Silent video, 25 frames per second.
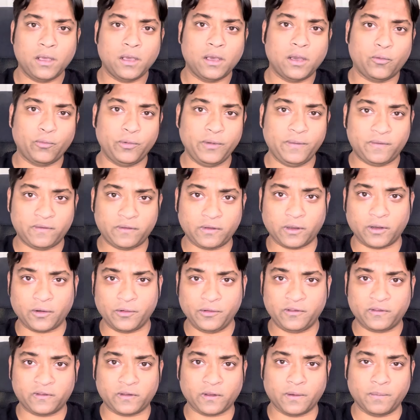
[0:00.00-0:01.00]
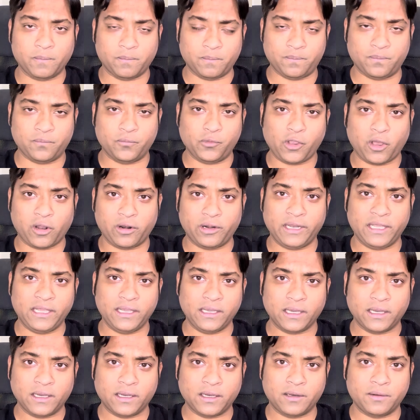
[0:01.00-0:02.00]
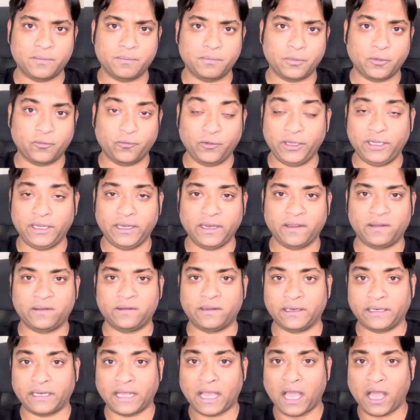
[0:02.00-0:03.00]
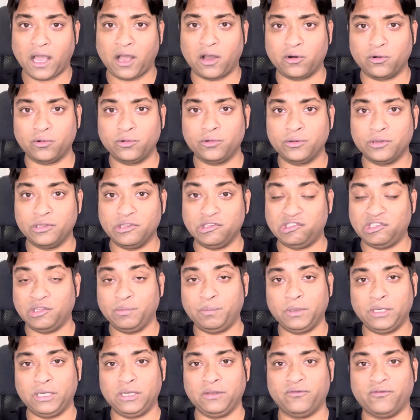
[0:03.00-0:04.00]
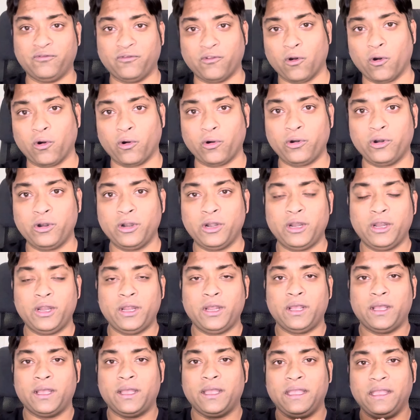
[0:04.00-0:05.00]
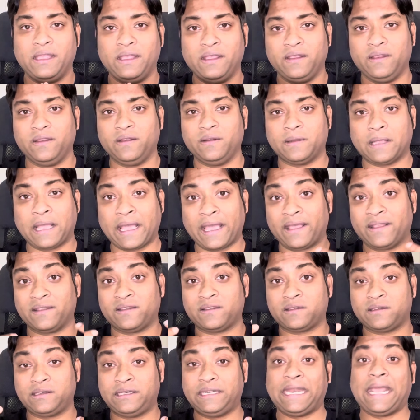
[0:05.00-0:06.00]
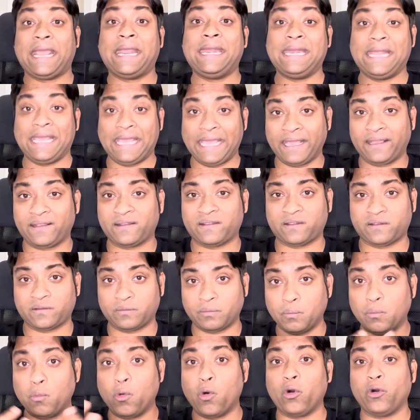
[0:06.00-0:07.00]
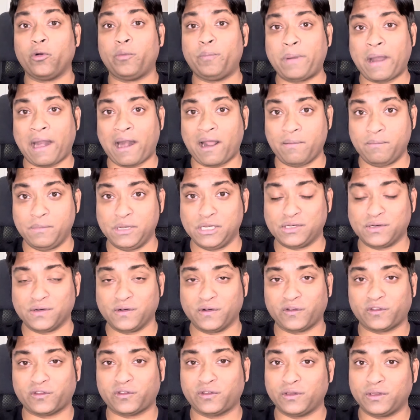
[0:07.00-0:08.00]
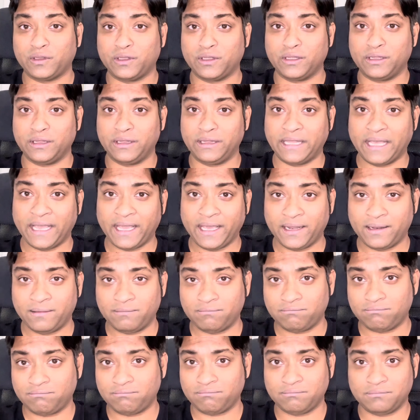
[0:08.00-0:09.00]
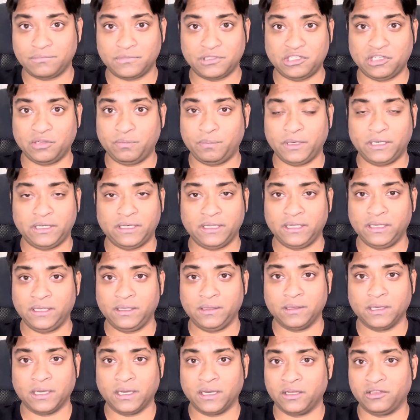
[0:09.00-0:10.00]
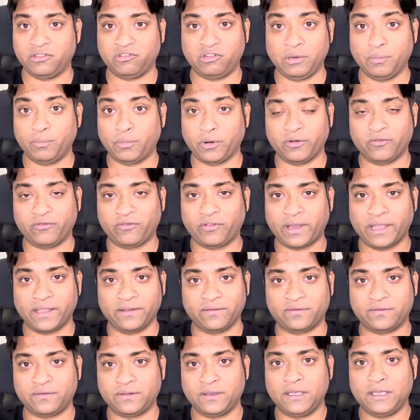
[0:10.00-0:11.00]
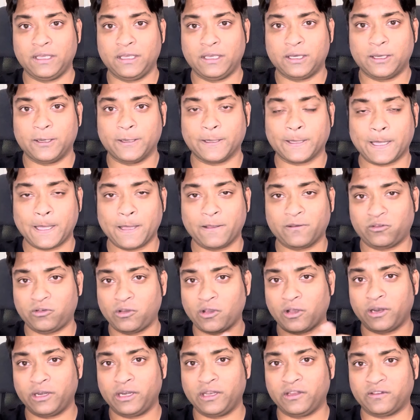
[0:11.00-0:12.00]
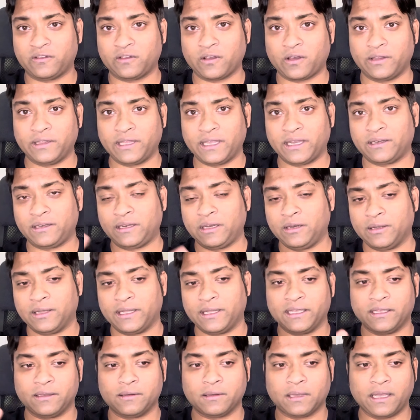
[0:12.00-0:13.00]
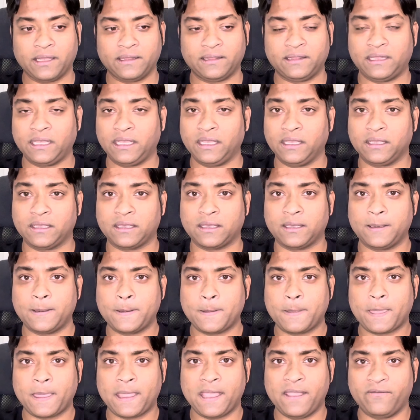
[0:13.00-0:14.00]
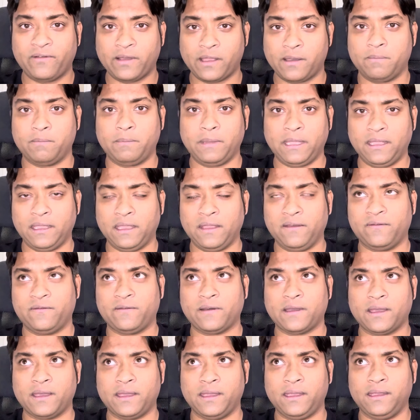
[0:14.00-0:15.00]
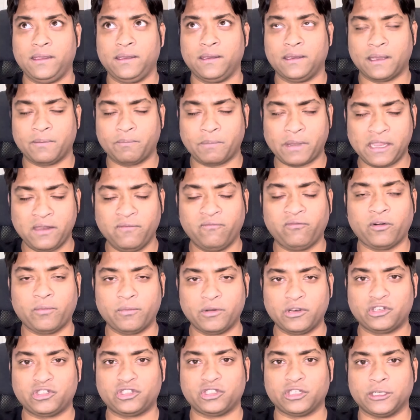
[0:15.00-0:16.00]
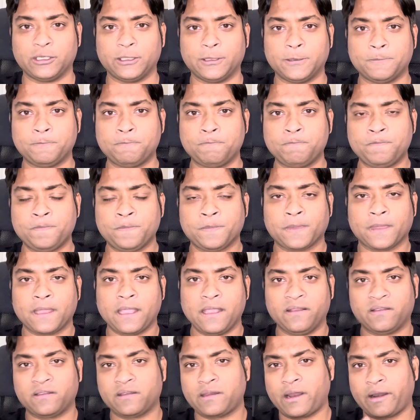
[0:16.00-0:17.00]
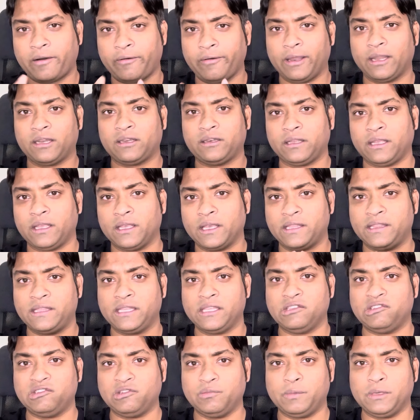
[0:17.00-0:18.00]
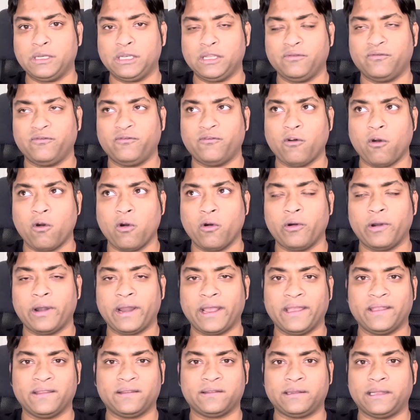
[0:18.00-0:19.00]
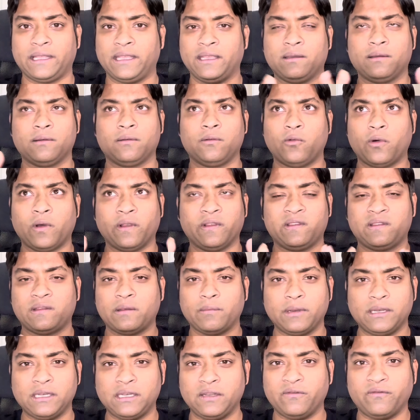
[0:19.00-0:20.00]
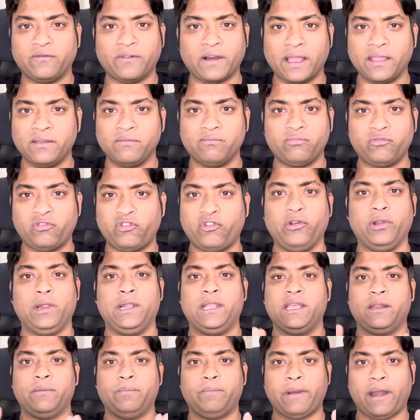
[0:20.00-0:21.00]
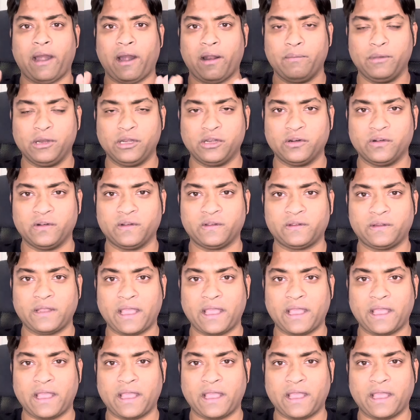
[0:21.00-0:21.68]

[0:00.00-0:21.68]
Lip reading: We already witnessed that how GPT-4 has 10x more parameters than GPT 3.5. Okay, so you already saw that, I think if my information is correct, I think GPT-4 has like 175 trillion parameters